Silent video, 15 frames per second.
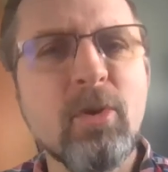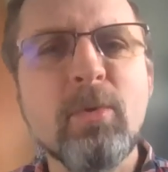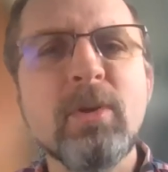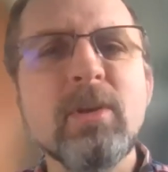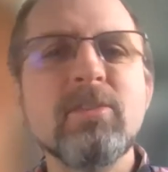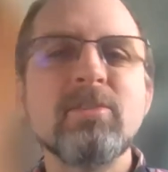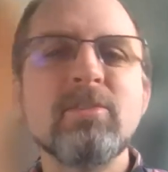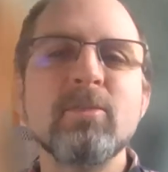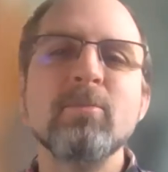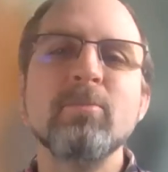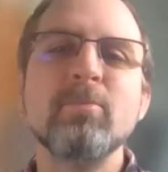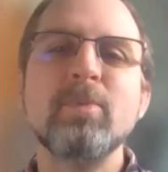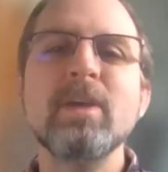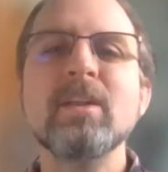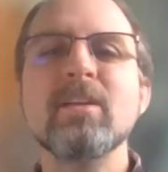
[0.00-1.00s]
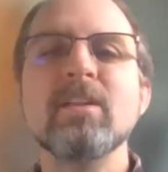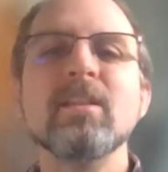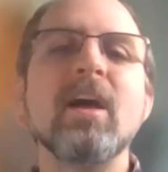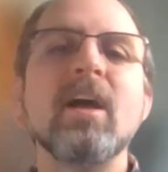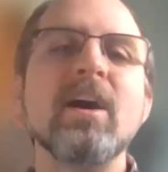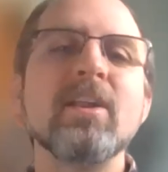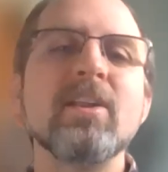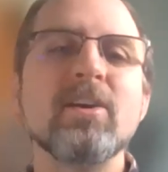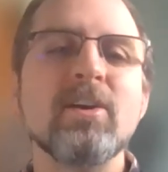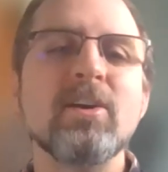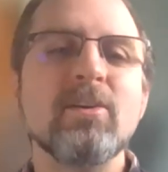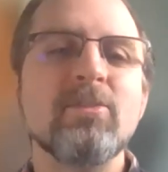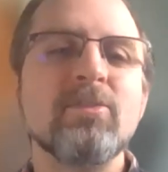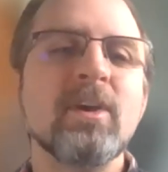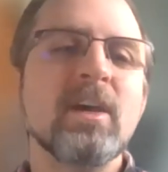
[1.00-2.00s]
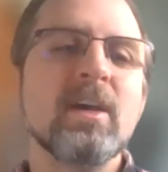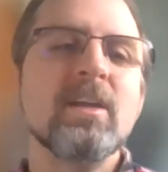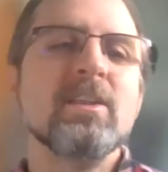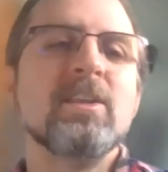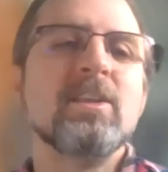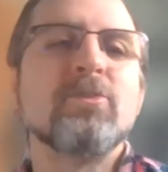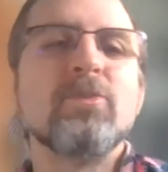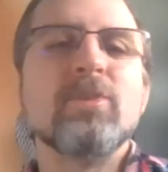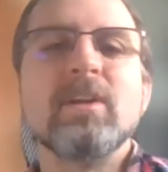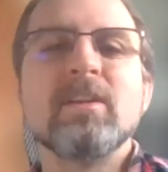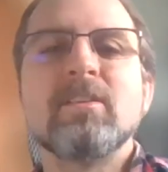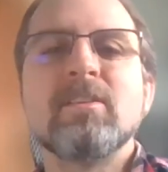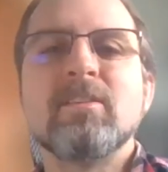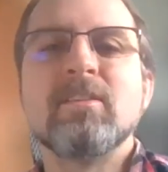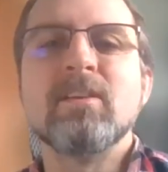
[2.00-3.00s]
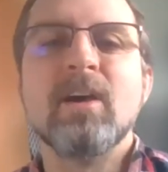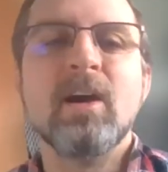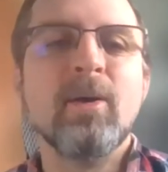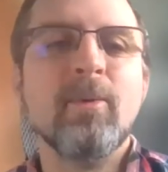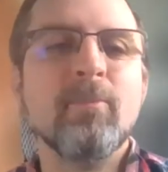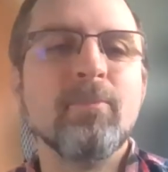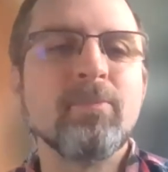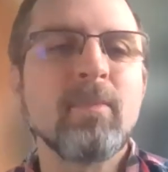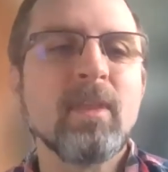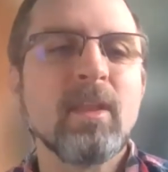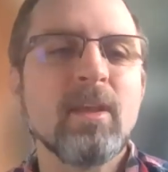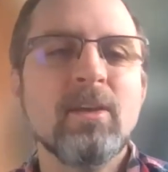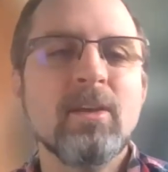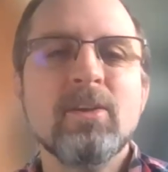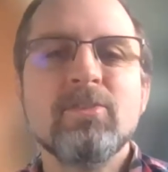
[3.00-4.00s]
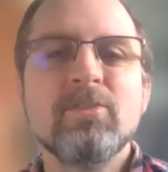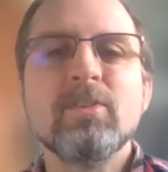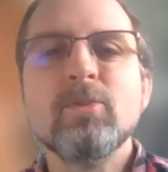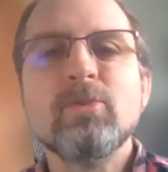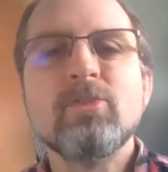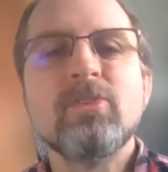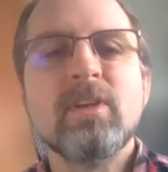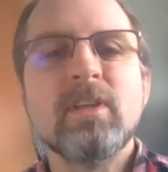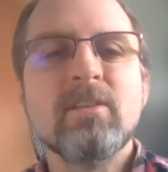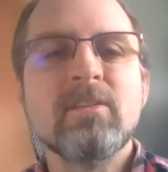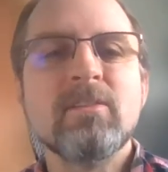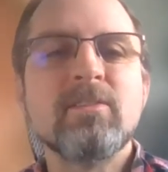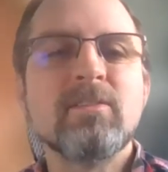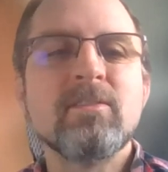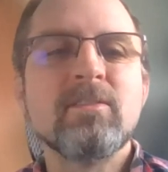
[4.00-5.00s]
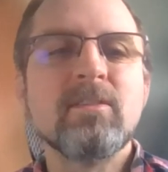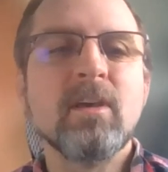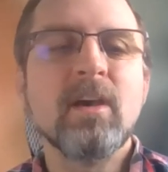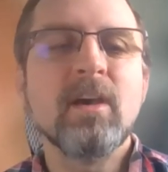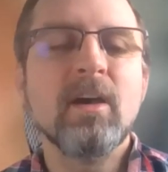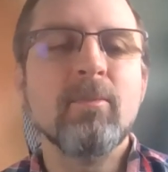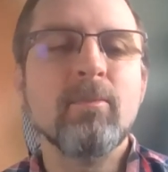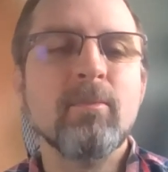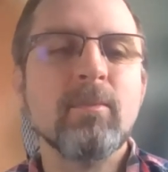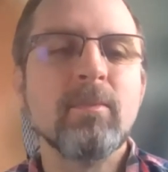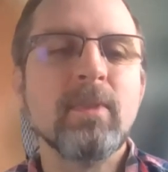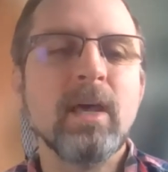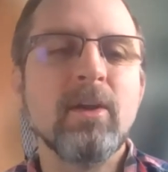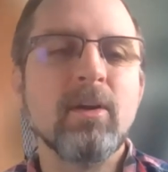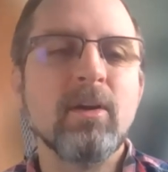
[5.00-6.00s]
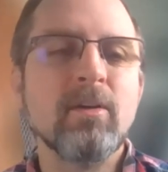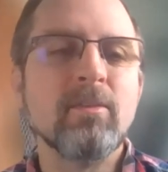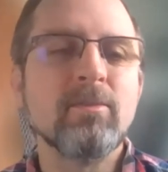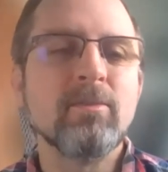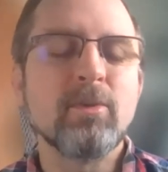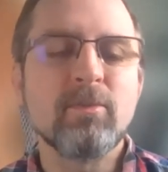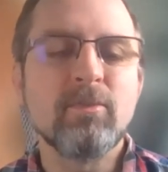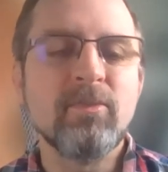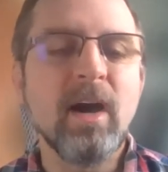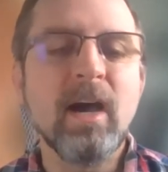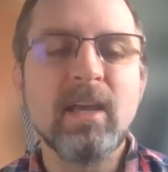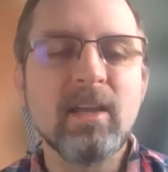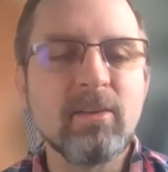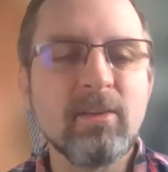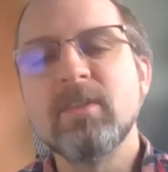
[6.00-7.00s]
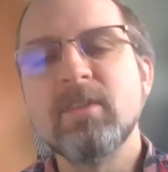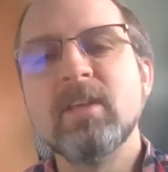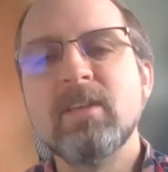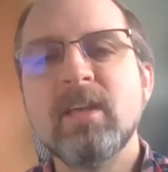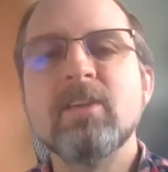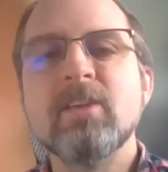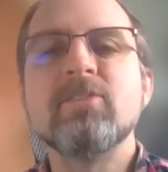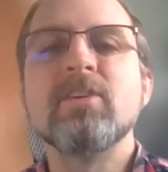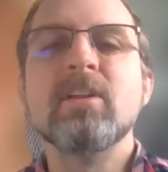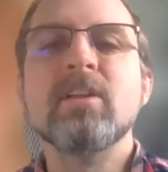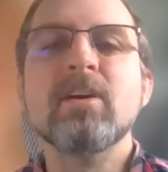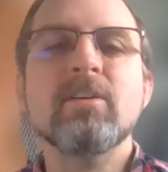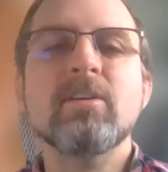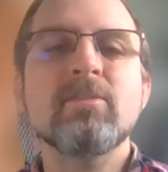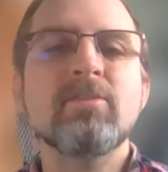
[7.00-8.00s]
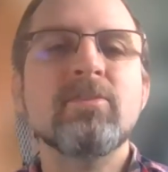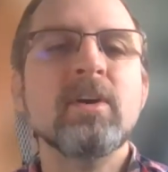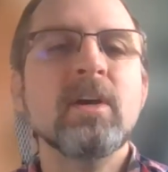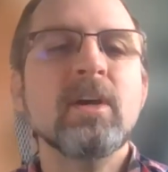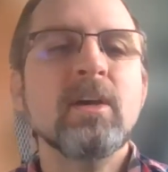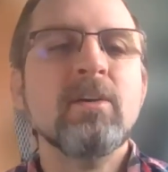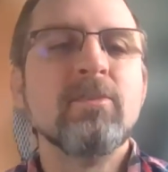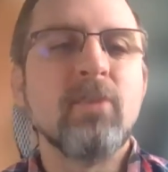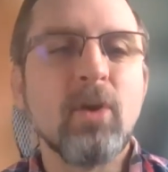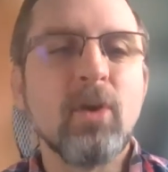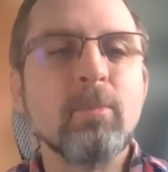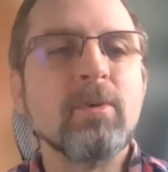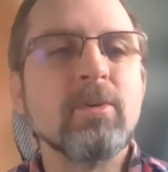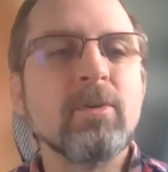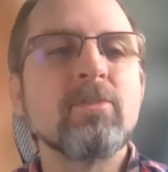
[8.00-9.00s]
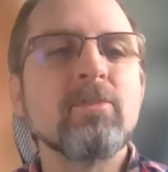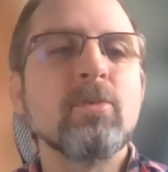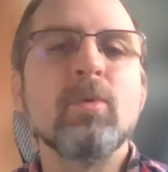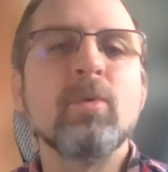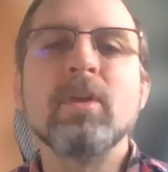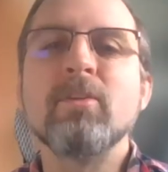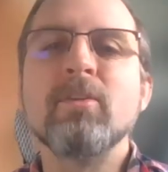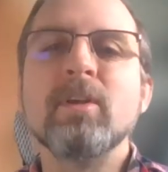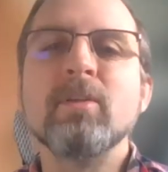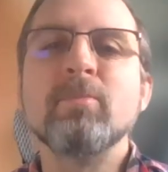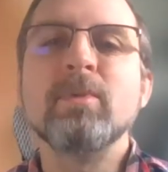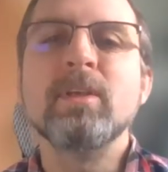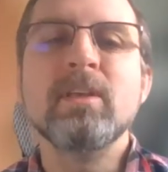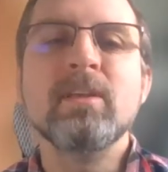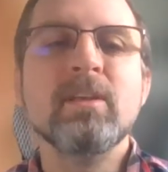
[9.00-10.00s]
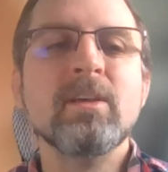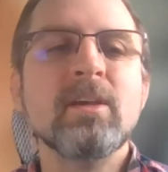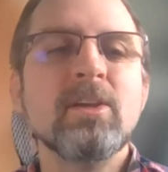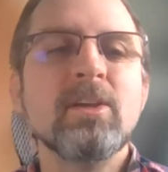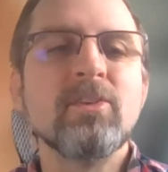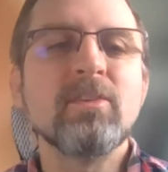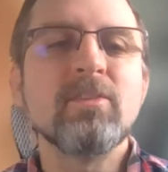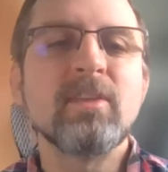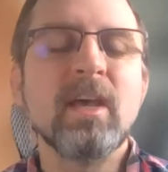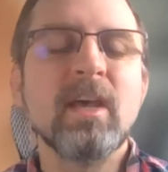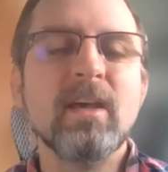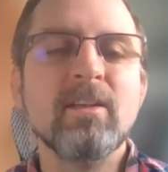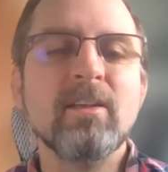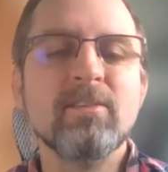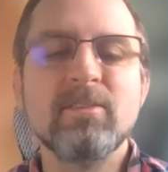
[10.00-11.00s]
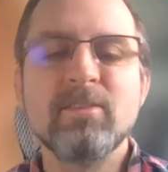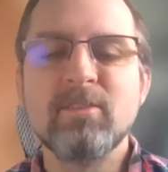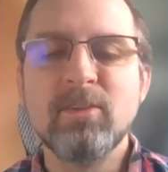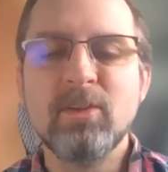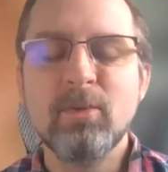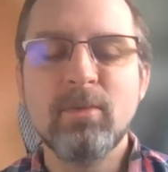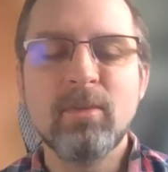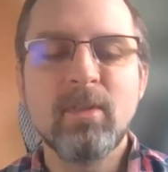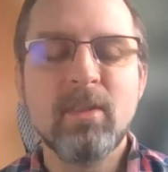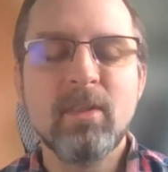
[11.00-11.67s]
always been a lot of different solutions that are sort of vying for the attention of farmers, whether it be just as, you know,